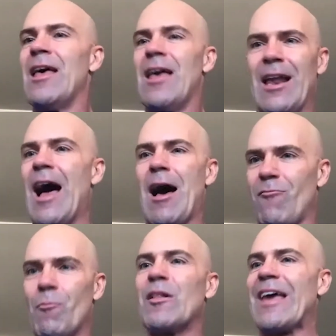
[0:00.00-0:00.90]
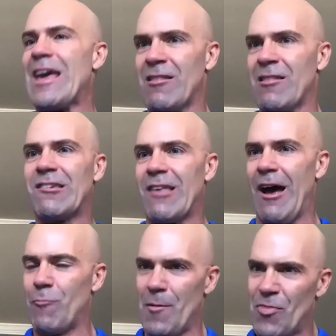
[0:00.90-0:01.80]
and blatant
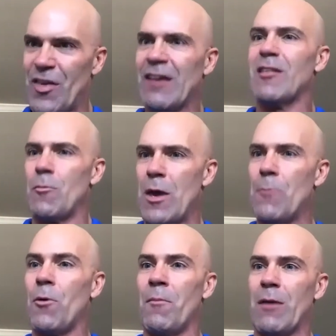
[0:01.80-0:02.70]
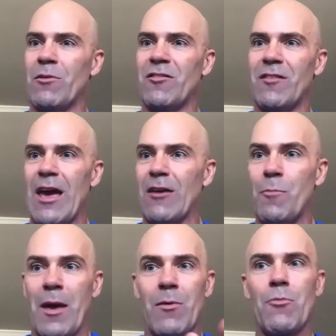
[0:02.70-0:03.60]
stuff, but things that people make mistakes,
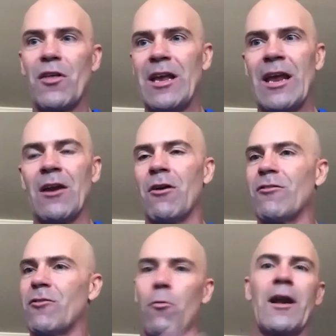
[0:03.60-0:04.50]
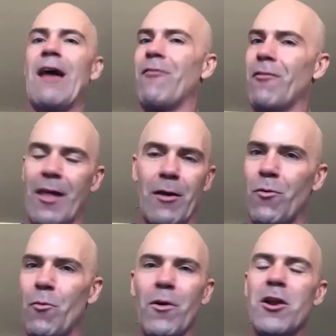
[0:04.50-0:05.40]
maybe plead ignorance or whatever. Like,
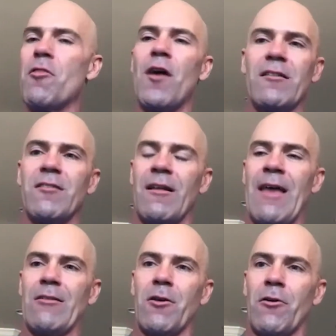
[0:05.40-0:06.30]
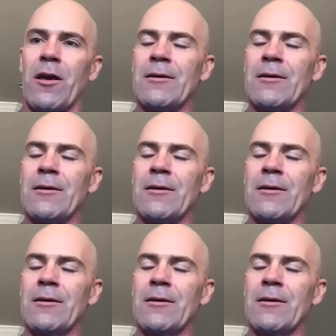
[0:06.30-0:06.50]
what are your thoughts on that, Tony?